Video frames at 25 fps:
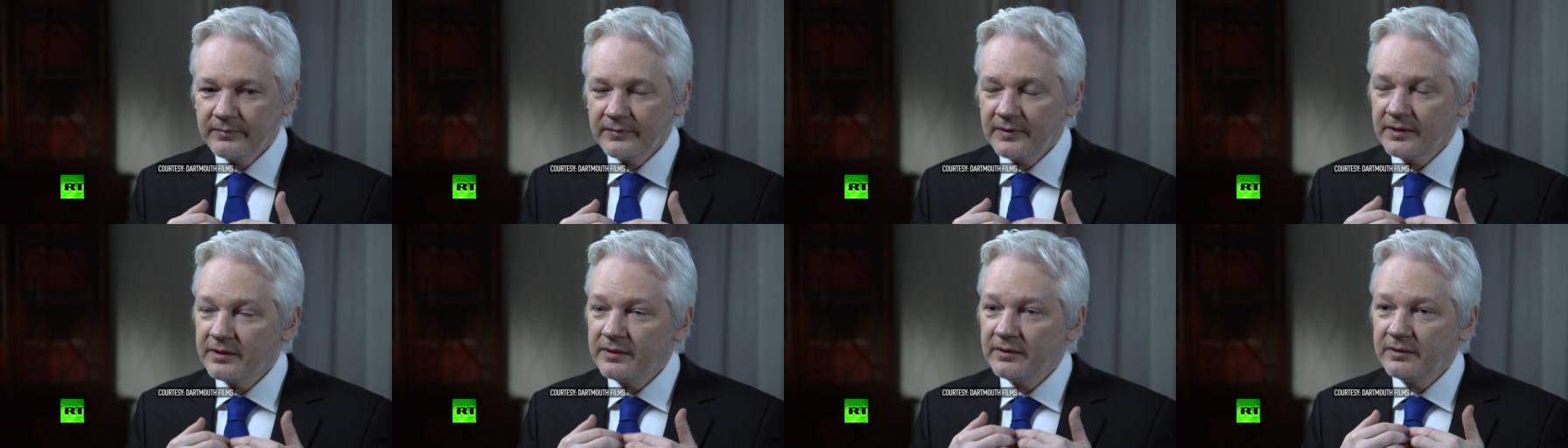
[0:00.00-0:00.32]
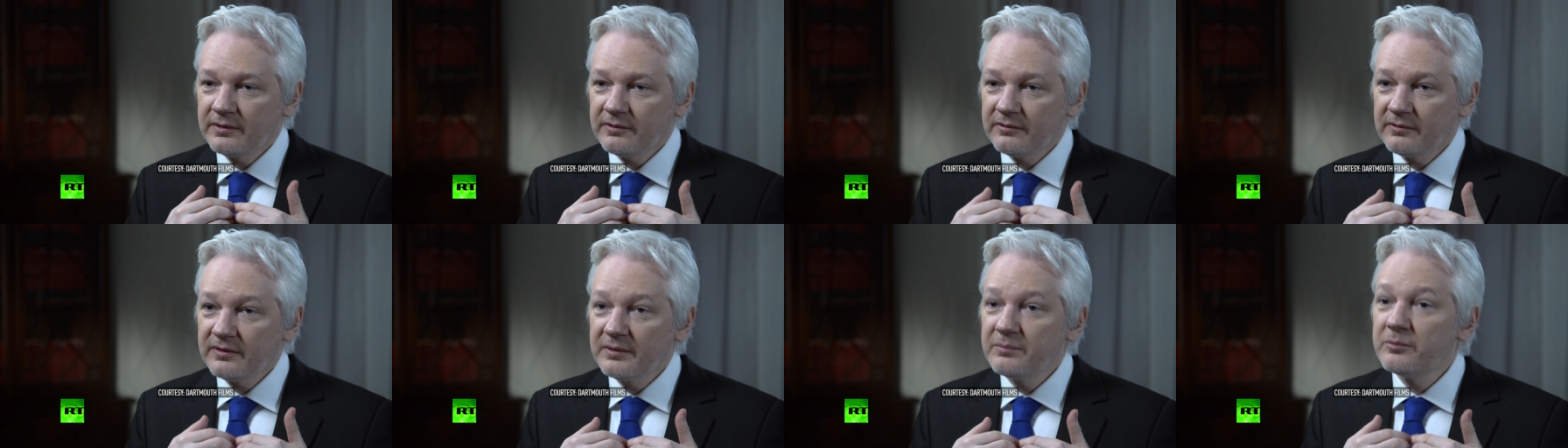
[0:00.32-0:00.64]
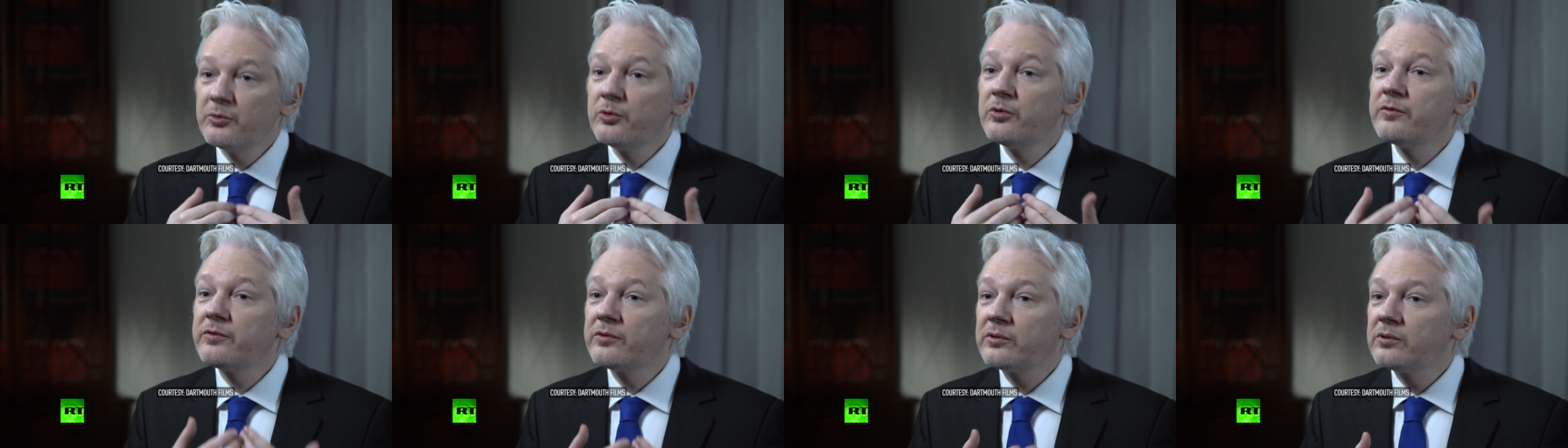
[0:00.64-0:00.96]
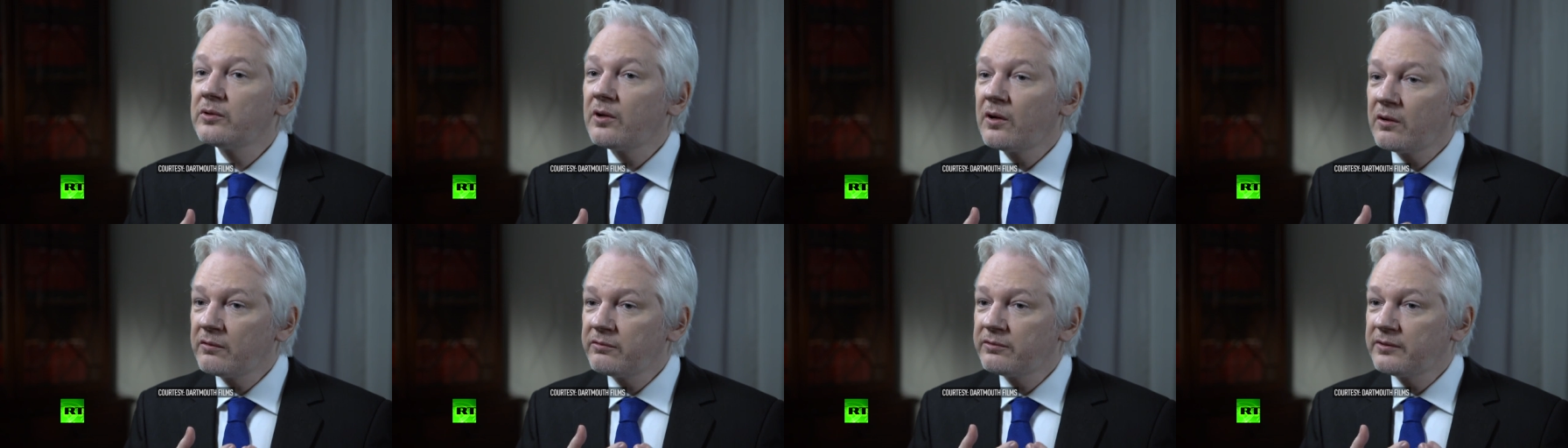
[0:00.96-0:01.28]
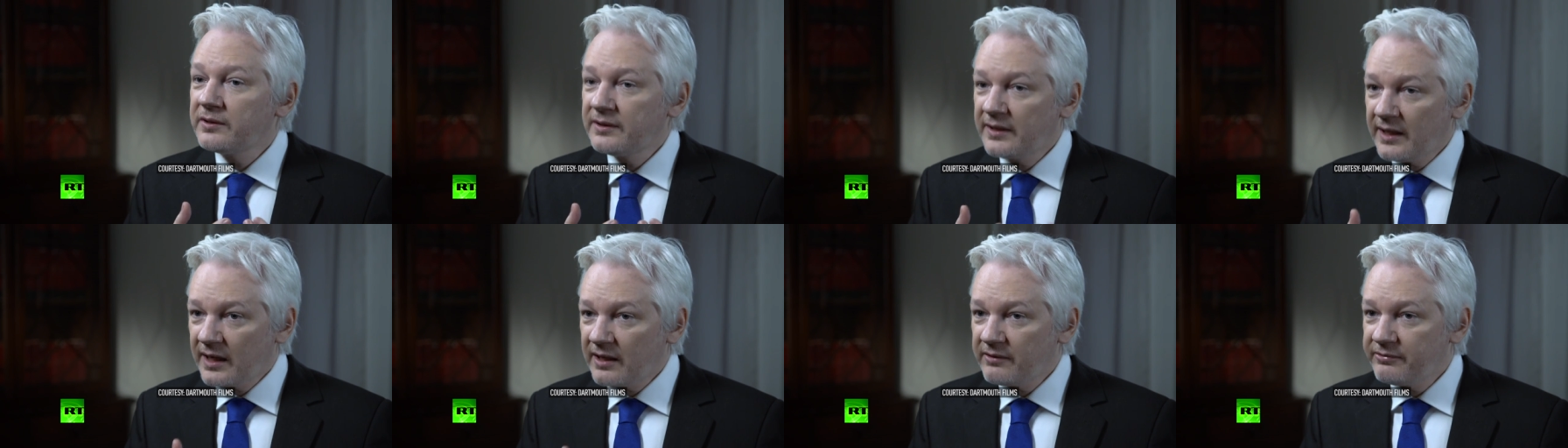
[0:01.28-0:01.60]
removal of
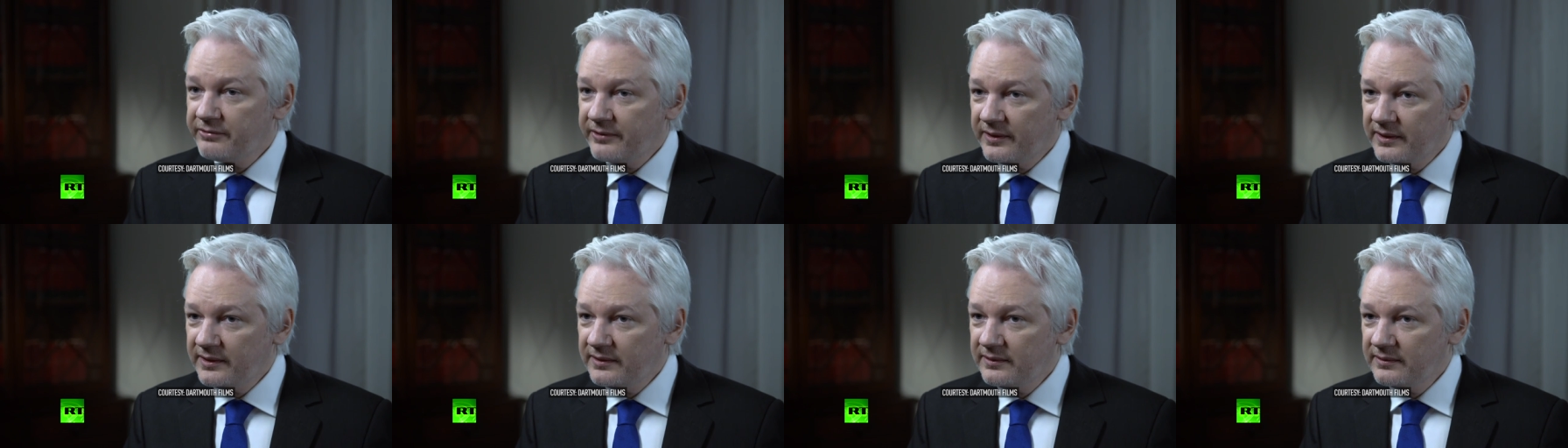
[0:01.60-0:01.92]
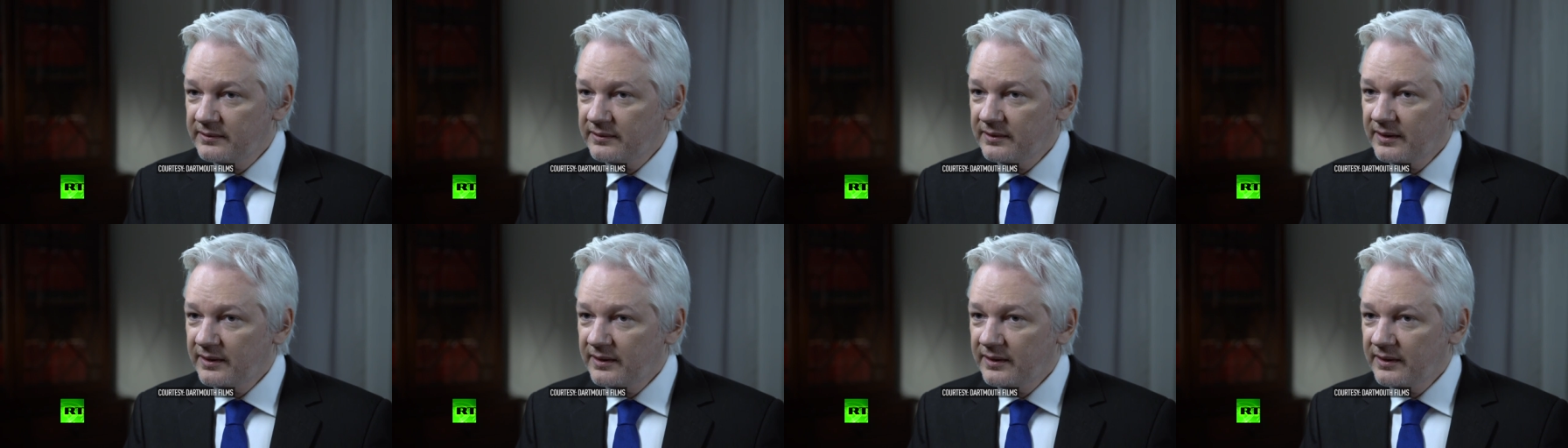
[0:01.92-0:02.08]
Gaddafi